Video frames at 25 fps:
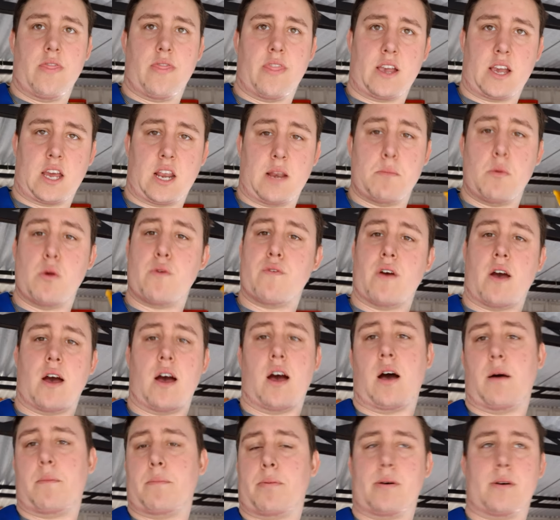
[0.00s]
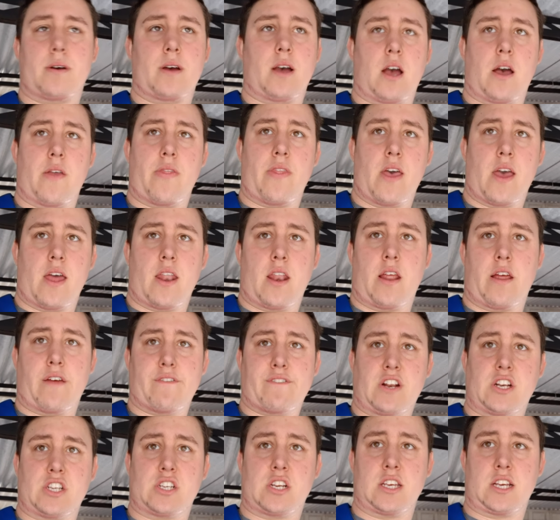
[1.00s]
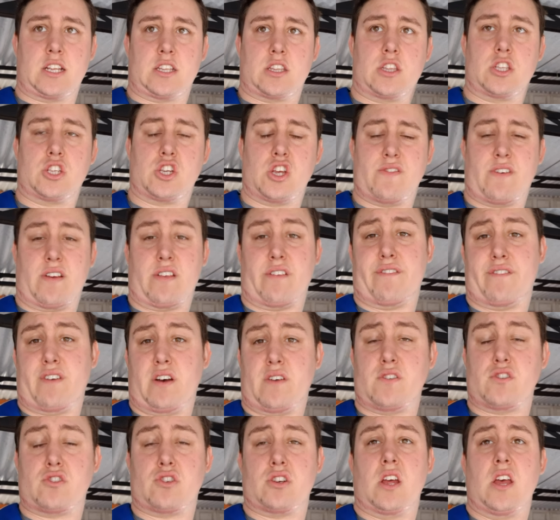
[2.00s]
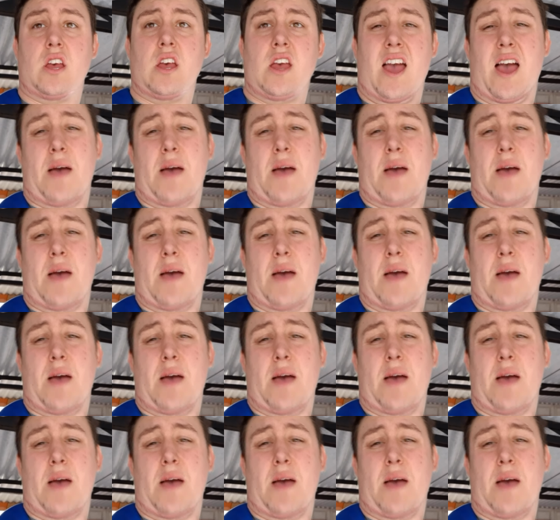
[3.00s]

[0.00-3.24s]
I'm going to move it up and then eventually get to the 2500.